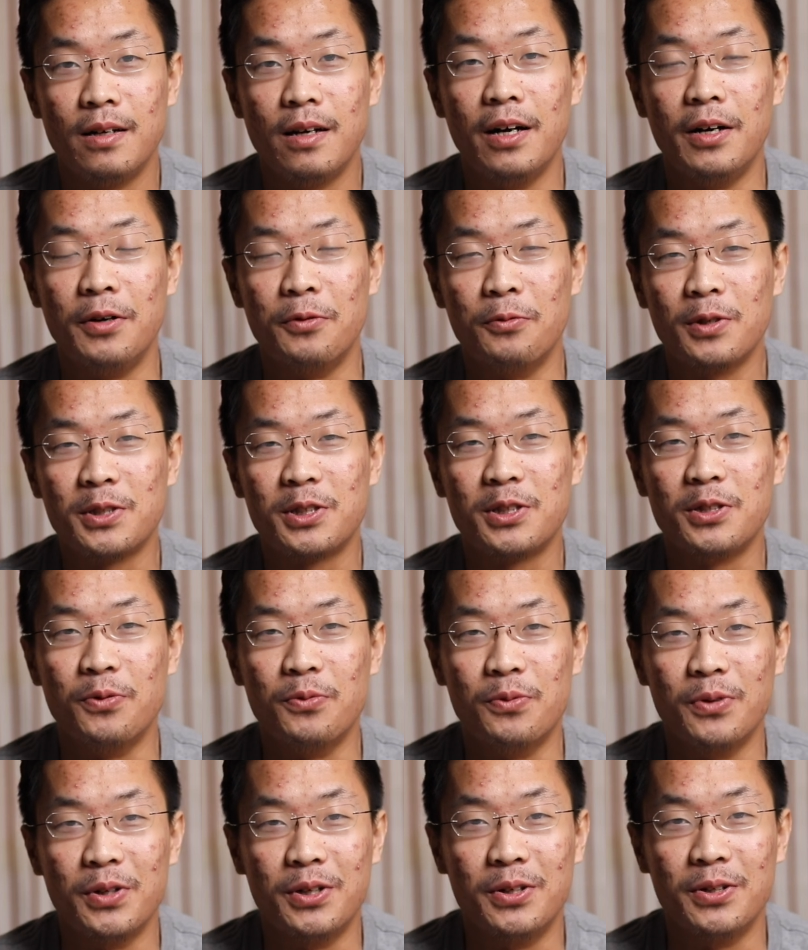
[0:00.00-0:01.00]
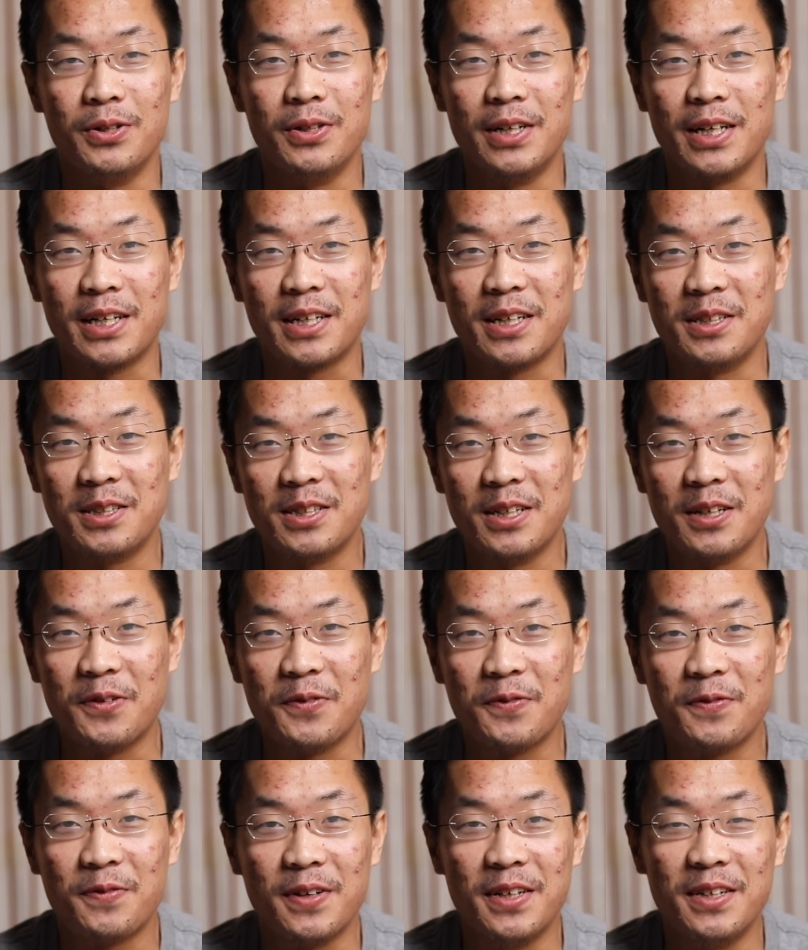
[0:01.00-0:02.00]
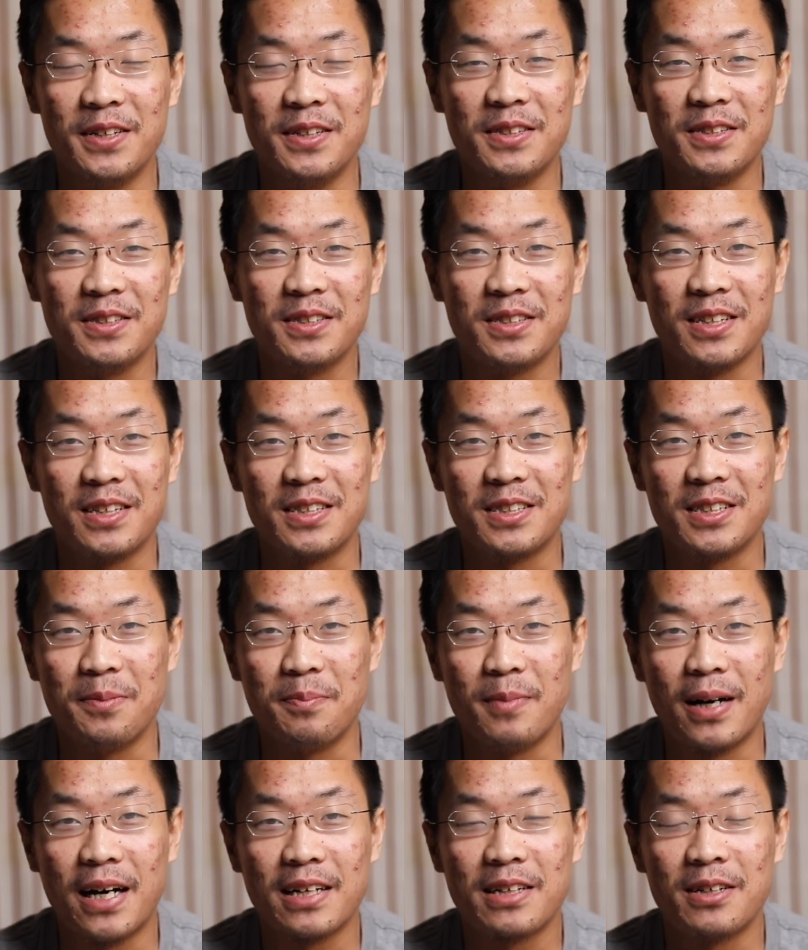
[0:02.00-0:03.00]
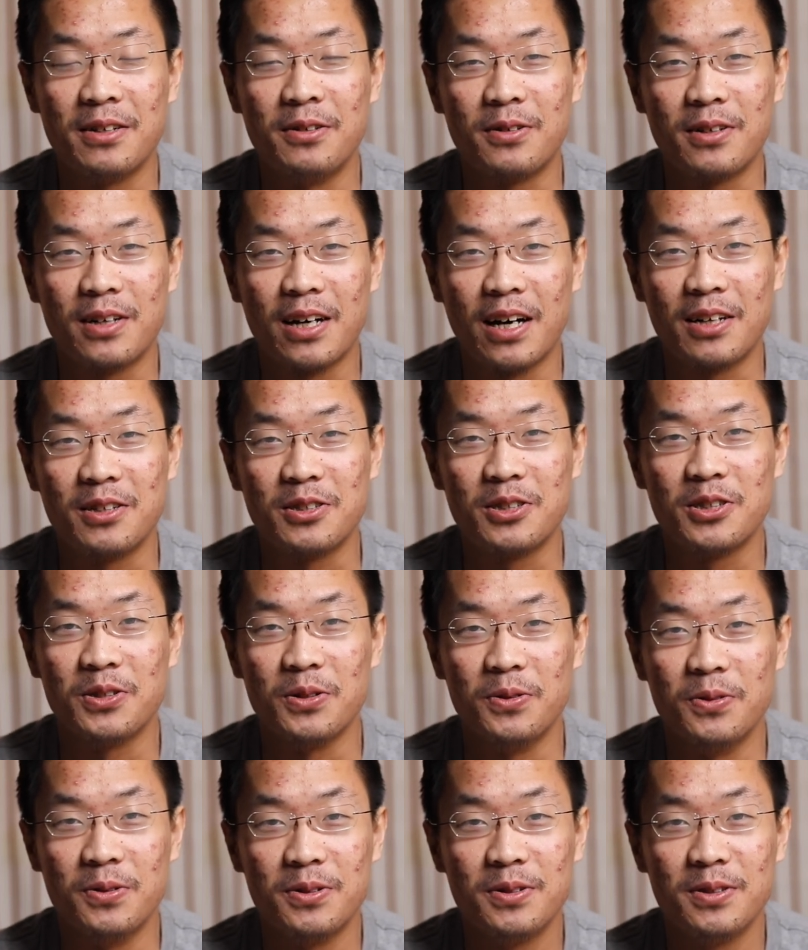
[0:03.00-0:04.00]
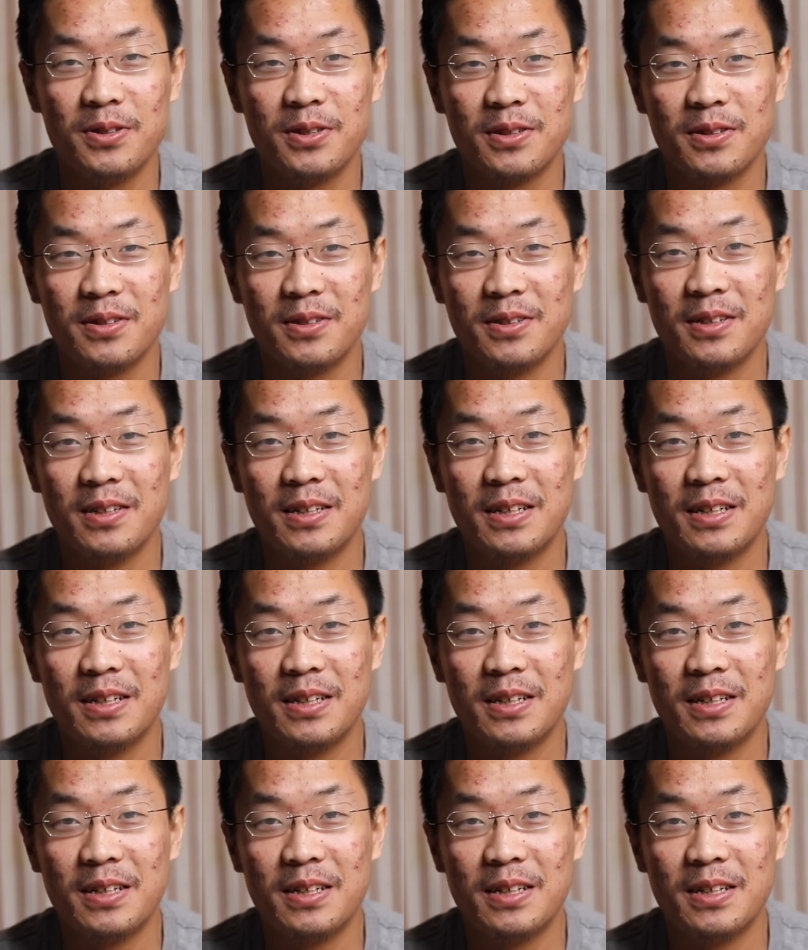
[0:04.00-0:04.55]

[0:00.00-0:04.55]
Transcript: Hey, what's the word, nicotine fiends and tobacco connoisseurs?